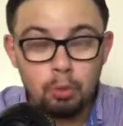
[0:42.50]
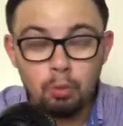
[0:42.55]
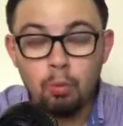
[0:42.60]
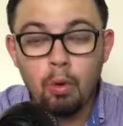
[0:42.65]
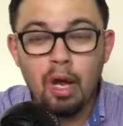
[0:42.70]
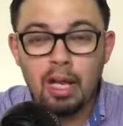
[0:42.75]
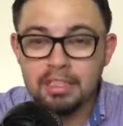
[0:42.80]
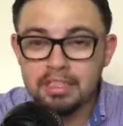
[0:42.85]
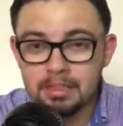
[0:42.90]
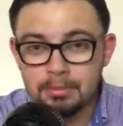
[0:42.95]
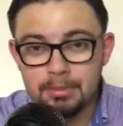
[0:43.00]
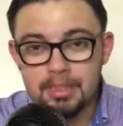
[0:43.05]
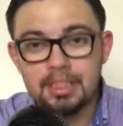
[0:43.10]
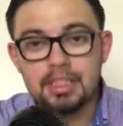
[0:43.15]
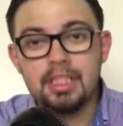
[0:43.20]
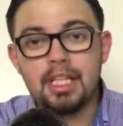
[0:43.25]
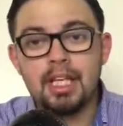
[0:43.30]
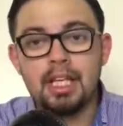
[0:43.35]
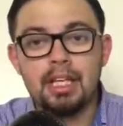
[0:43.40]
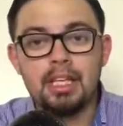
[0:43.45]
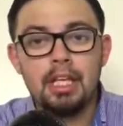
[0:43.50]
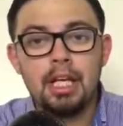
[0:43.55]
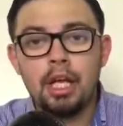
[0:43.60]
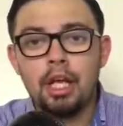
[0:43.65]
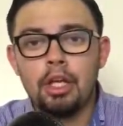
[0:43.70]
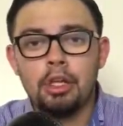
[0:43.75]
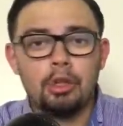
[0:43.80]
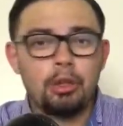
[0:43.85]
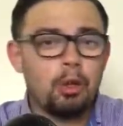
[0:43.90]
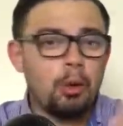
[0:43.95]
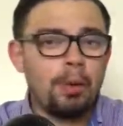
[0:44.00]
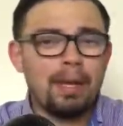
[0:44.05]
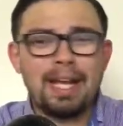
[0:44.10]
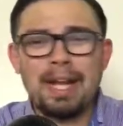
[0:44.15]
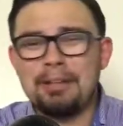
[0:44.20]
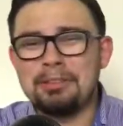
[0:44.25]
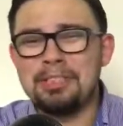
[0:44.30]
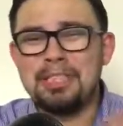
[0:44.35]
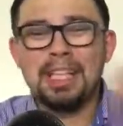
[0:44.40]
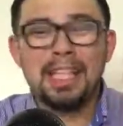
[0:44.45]
washing machine you're going
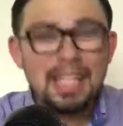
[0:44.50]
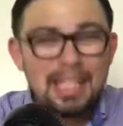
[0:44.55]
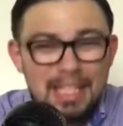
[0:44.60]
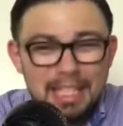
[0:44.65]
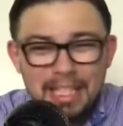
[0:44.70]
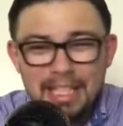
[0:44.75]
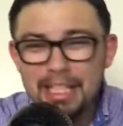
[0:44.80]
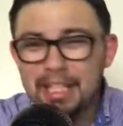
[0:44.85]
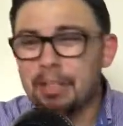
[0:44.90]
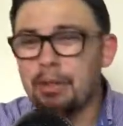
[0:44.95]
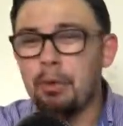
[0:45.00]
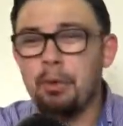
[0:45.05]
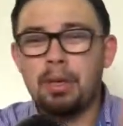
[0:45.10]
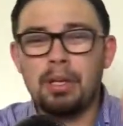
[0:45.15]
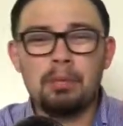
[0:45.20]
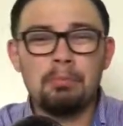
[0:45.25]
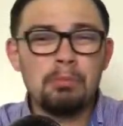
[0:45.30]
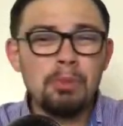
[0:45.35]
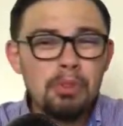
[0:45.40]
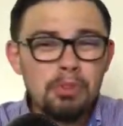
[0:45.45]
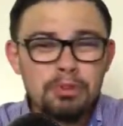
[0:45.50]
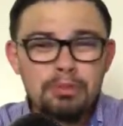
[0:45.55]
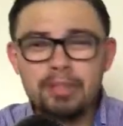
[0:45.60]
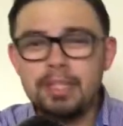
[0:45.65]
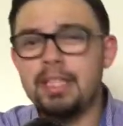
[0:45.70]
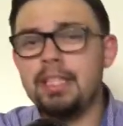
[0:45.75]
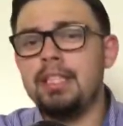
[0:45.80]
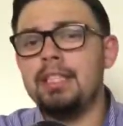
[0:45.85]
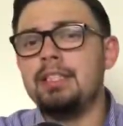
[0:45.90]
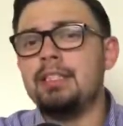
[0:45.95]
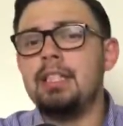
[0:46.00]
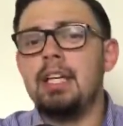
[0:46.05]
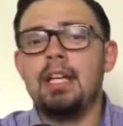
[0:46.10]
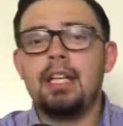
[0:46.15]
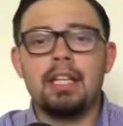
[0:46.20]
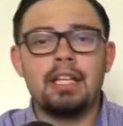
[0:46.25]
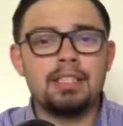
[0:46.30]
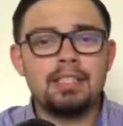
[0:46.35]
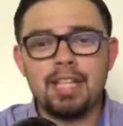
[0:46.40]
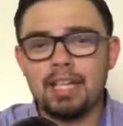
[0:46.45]
out to eat going to movies
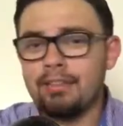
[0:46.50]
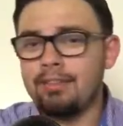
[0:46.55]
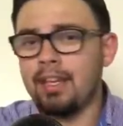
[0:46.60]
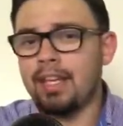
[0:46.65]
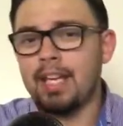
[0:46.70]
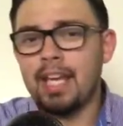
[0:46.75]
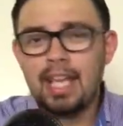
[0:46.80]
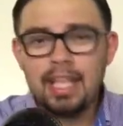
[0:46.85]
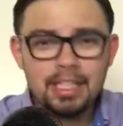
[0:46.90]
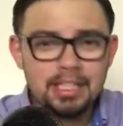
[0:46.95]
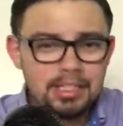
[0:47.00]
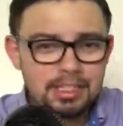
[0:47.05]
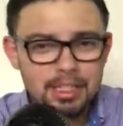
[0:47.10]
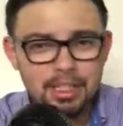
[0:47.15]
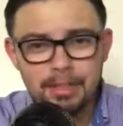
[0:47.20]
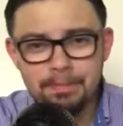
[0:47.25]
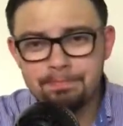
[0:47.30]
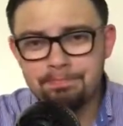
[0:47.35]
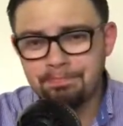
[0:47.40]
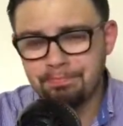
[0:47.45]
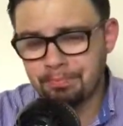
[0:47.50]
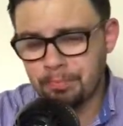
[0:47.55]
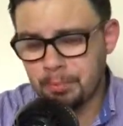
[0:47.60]
can take a vacation